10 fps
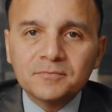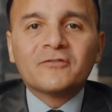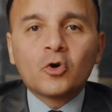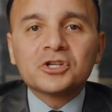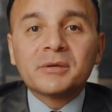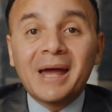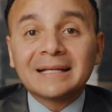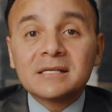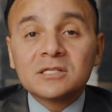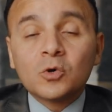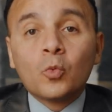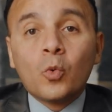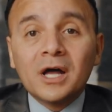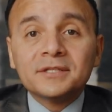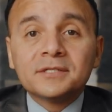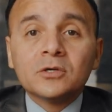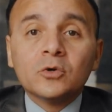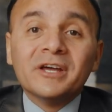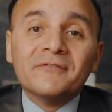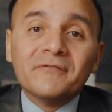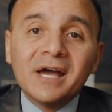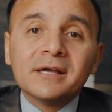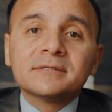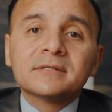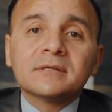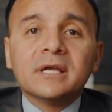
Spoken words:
And of course, the bank doesn't want to invest